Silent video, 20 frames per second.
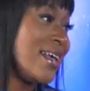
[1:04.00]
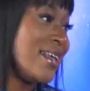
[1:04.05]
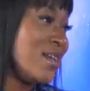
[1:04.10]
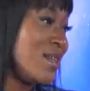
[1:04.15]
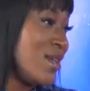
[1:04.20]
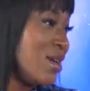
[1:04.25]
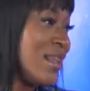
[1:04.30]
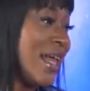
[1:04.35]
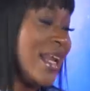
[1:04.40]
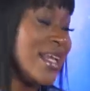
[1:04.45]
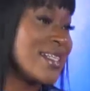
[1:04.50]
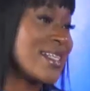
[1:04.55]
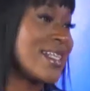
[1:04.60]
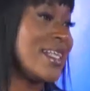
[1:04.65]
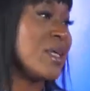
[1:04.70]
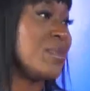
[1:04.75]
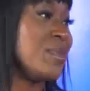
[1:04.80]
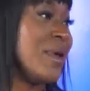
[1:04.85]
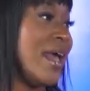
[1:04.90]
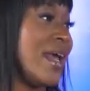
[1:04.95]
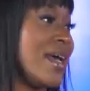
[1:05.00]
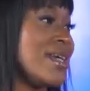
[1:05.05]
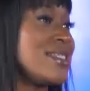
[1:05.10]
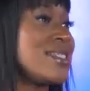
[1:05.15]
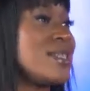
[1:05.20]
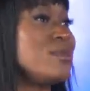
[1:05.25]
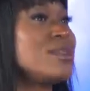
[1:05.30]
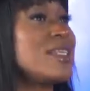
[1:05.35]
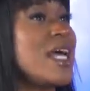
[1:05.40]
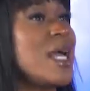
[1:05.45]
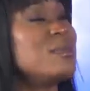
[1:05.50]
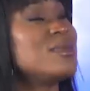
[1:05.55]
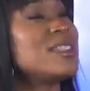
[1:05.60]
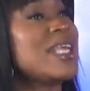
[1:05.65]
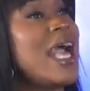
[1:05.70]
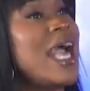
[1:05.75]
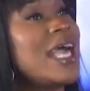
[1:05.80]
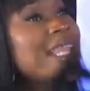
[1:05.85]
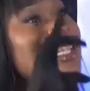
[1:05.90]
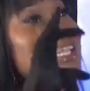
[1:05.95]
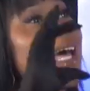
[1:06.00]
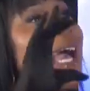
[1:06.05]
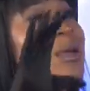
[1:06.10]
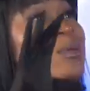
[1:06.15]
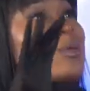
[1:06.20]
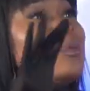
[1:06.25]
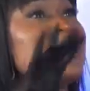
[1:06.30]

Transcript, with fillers: you know that it's clickbait because sometimes the headline